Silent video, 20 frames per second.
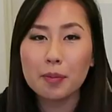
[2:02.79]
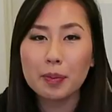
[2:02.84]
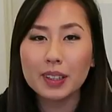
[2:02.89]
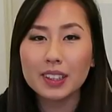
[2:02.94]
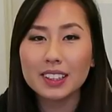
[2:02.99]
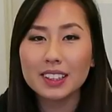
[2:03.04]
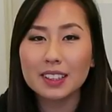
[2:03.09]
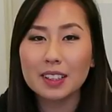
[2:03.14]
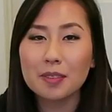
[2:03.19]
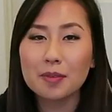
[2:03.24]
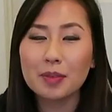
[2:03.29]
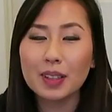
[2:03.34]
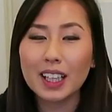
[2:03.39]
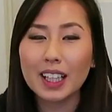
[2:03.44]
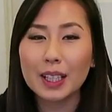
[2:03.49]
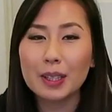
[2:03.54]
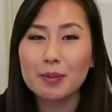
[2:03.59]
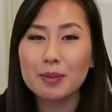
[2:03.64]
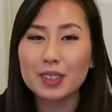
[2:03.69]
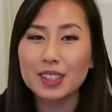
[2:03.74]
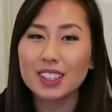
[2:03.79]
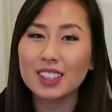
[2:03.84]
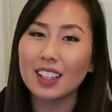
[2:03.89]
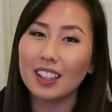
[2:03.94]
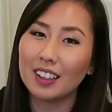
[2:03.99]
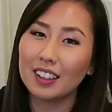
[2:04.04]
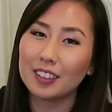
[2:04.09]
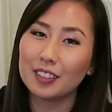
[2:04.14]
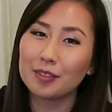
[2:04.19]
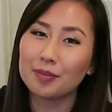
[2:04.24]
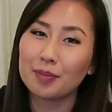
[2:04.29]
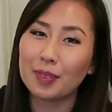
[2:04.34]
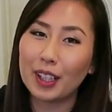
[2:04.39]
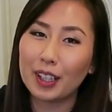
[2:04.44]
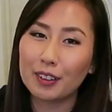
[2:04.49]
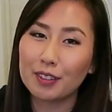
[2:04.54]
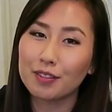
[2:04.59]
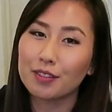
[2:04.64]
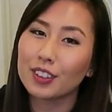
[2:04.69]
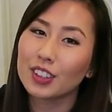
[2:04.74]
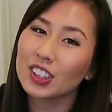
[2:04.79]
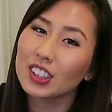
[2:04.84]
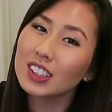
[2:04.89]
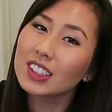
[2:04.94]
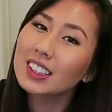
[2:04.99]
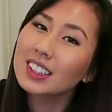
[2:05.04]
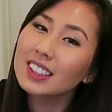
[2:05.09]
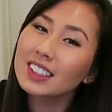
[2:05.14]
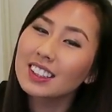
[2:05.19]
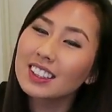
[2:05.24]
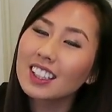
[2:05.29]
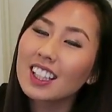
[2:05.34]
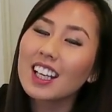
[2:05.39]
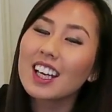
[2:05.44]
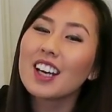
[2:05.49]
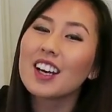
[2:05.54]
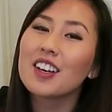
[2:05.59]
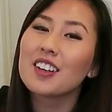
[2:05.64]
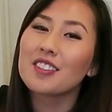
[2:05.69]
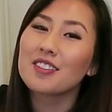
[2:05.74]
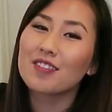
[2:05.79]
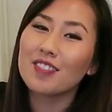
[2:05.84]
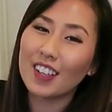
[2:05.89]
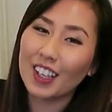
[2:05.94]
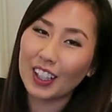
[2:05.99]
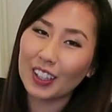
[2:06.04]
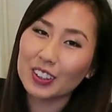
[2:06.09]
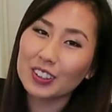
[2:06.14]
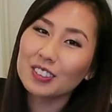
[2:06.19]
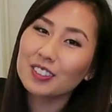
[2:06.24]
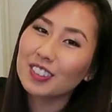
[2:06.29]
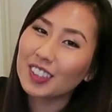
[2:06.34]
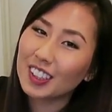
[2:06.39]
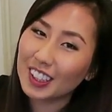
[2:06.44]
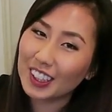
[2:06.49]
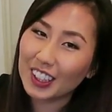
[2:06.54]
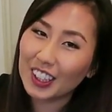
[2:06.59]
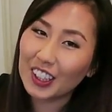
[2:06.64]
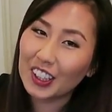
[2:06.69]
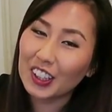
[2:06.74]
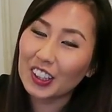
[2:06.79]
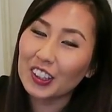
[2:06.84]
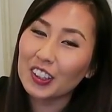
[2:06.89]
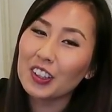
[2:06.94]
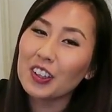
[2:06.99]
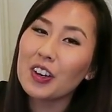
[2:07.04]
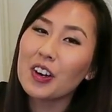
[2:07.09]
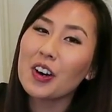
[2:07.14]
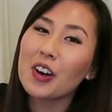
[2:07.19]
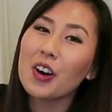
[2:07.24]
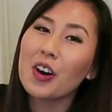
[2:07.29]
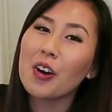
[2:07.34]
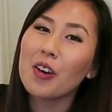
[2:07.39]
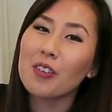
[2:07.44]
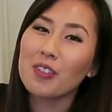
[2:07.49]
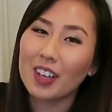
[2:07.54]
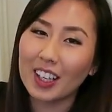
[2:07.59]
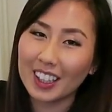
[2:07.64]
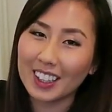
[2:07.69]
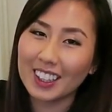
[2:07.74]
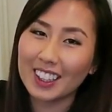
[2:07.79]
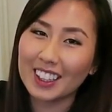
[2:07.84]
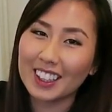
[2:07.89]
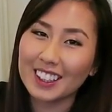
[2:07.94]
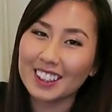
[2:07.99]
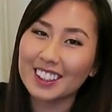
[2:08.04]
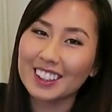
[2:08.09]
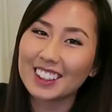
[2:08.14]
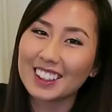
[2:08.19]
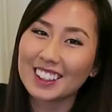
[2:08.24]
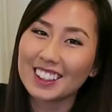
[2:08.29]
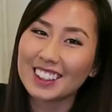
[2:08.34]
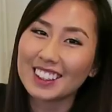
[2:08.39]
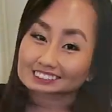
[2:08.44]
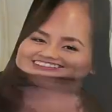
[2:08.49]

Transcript: put some clips of my first failed video right here.